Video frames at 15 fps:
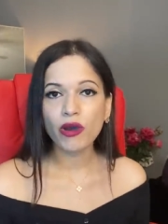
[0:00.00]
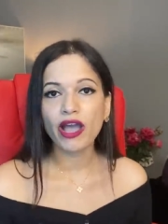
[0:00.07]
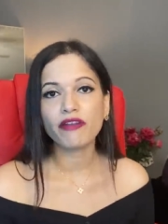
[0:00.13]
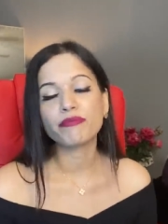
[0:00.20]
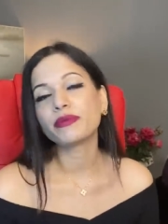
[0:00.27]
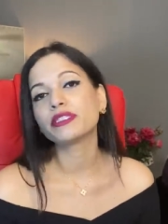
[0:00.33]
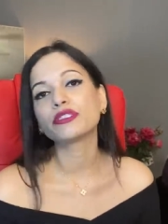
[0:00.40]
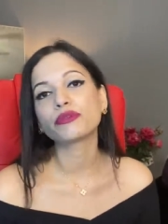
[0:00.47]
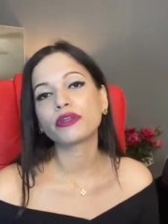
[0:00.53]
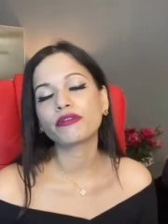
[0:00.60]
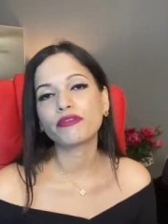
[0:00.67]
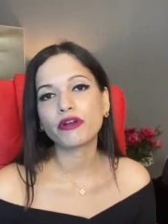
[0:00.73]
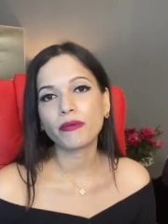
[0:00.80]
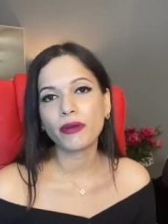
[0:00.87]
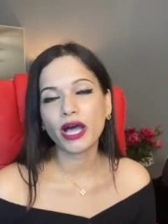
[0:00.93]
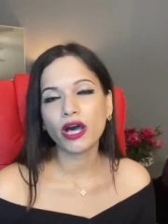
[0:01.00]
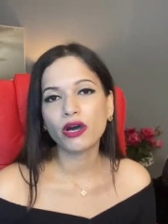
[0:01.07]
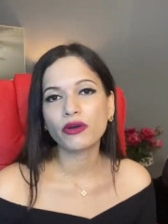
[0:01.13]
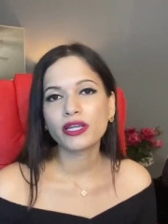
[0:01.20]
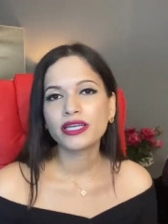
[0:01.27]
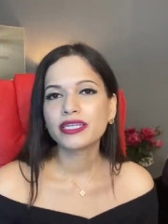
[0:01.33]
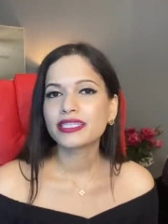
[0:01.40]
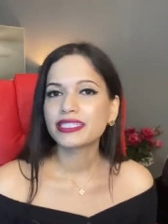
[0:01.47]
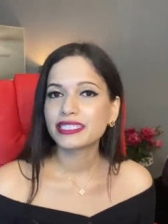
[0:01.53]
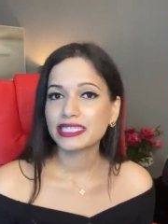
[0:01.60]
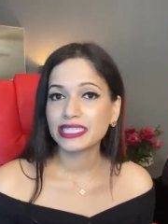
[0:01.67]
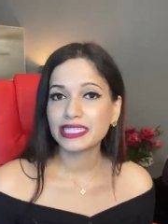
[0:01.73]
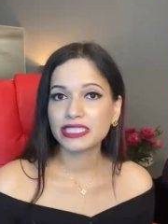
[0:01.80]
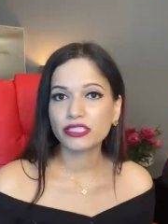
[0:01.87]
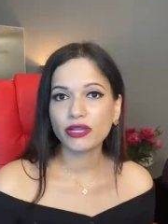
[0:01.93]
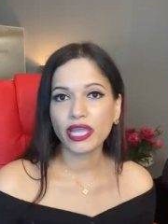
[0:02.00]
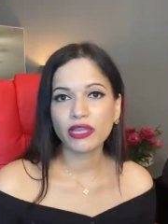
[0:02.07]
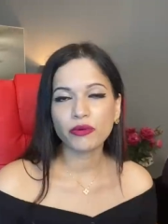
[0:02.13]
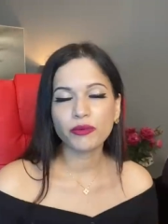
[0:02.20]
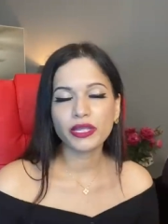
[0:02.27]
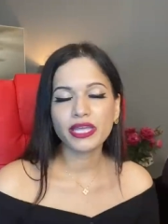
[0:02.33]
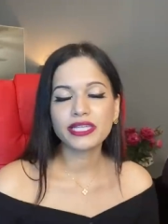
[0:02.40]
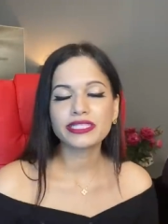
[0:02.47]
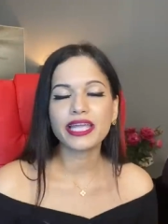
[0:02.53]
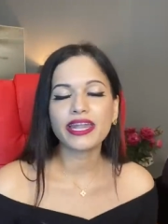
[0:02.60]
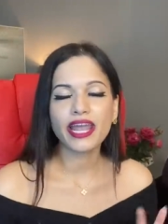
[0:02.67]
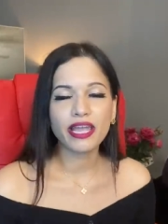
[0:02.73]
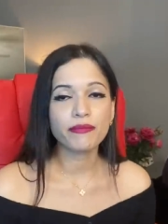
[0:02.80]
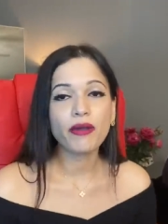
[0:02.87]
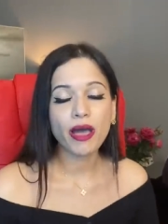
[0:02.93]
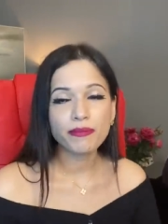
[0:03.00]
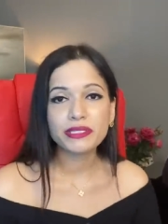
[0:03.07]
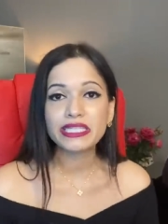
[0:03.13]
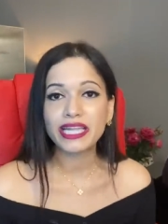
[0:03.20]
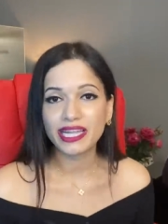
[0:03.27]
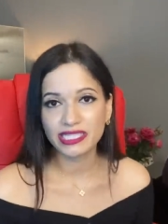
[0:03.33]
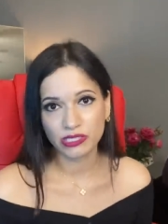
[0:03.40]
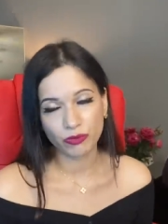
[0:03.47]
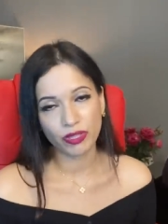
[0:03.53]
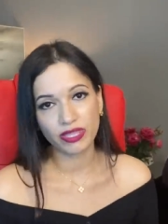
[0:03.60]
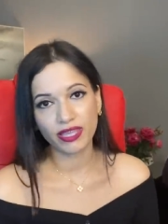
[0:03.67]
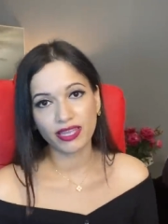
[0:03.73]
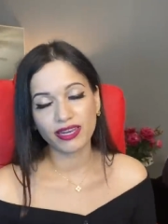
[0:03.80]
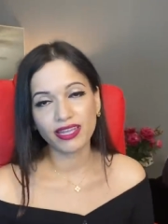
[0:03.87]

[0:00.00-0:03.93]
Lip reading: I've been doing for about 6 to 8 weeks and I'm obsessed with it.